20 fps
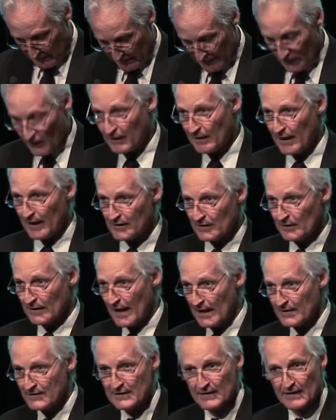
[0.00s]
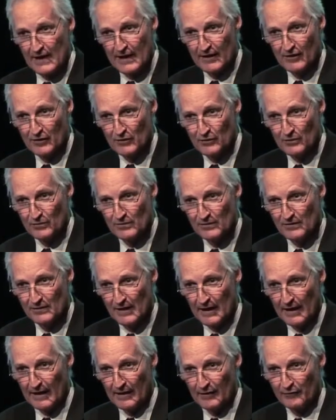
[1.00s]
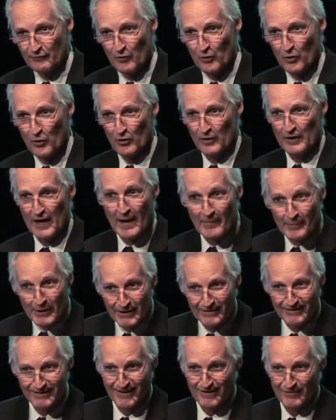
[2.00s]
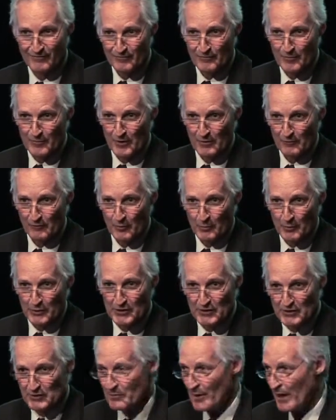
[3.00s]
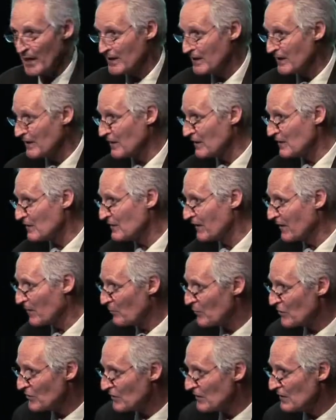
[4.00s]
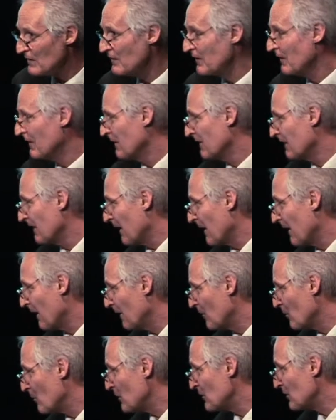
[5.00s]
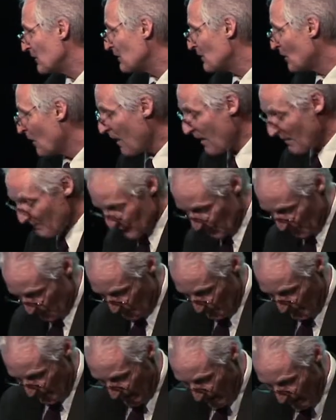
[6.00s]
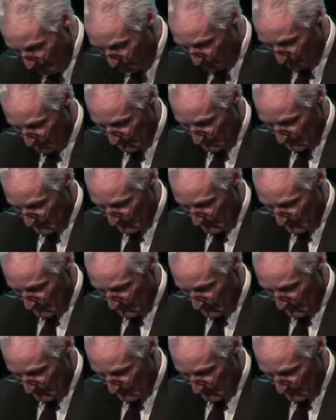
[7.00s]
I'd like to lastly thank you for coming and for participating in these busy times that we have.